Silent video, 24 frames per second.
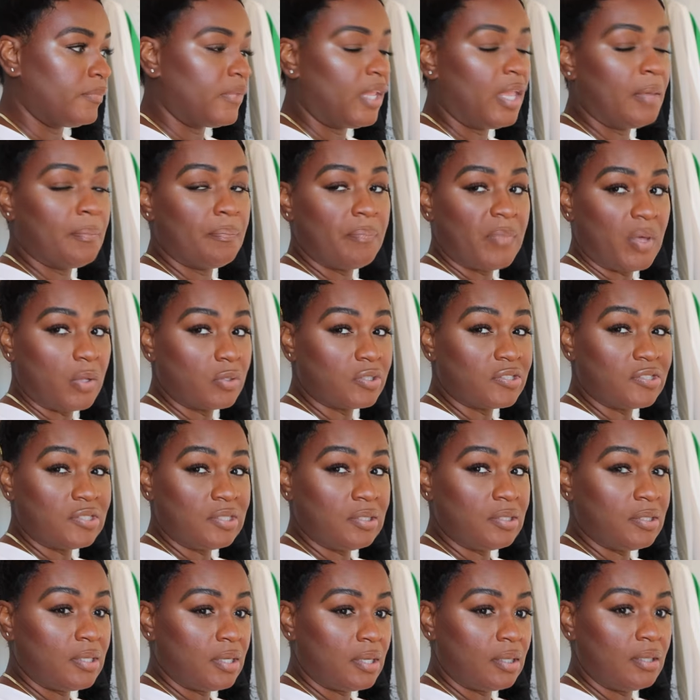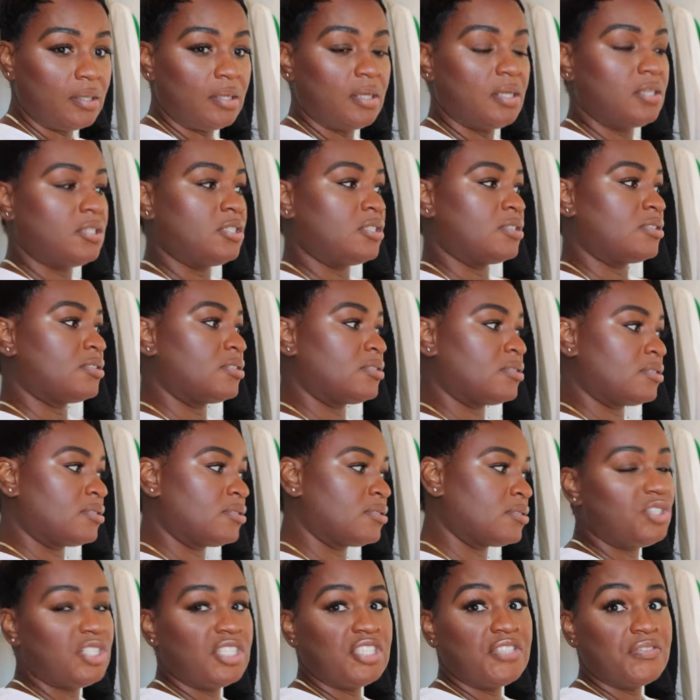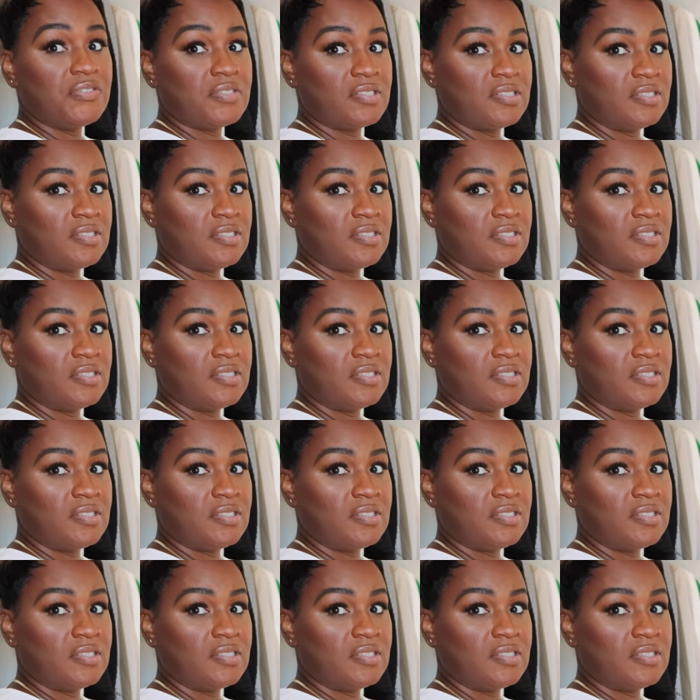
it melted and it just just for